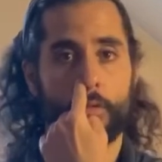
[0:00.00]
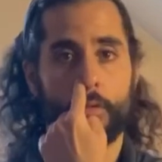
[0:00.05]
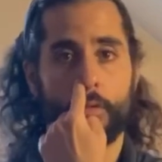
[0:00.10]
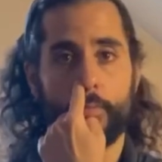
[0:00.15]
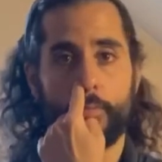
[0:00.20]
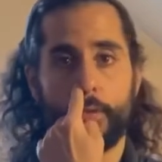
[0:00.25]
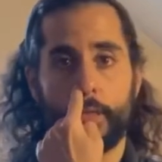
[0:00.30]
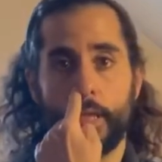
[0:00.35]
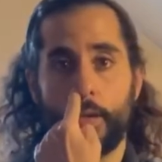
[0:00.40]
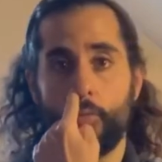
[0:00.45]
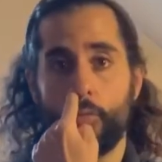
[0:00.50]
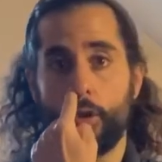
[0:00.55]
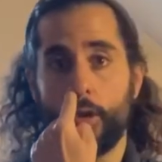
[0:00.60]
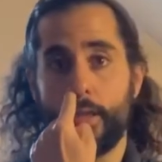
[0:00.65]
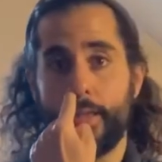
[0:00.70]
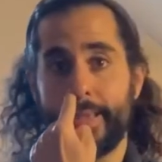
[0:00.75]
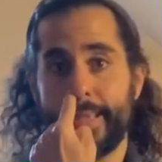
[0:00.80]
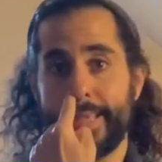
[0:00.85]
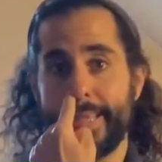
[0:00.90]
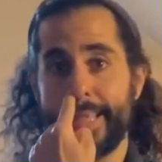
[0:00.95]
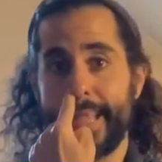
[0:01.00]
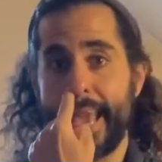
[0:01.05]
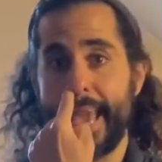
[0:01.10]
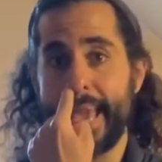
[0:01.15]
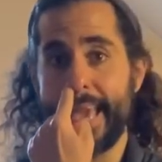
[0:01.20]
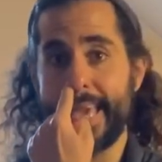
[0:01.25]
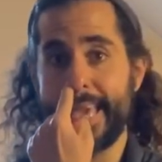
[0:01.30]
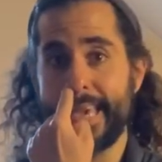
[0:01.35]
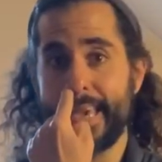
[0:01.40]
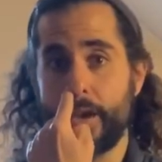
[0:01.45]
But then we're going to
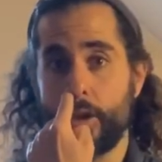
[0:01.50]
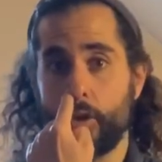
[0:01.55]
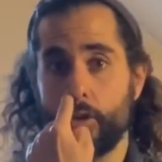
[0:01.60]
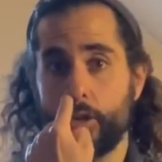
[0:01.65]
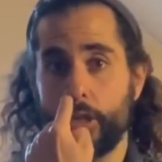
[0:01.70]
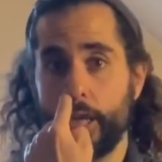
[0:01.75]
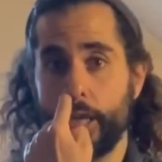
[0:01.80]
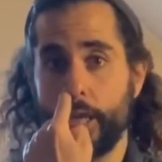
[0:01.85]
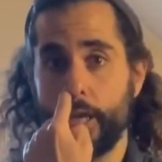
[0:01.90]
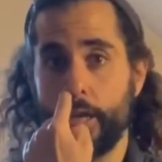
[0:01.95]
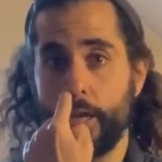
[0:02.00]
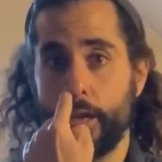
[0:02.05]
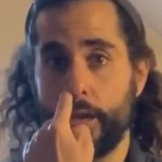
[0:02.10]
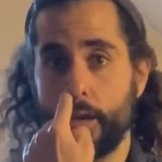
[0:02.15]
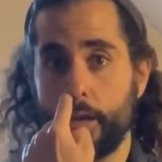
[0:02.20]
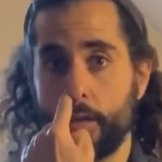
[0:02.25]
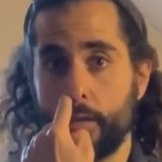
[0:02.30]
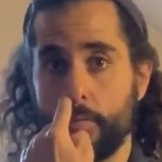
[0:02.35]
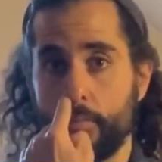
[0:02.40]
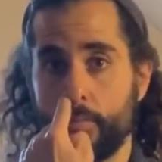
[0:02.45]
stay here to inhale.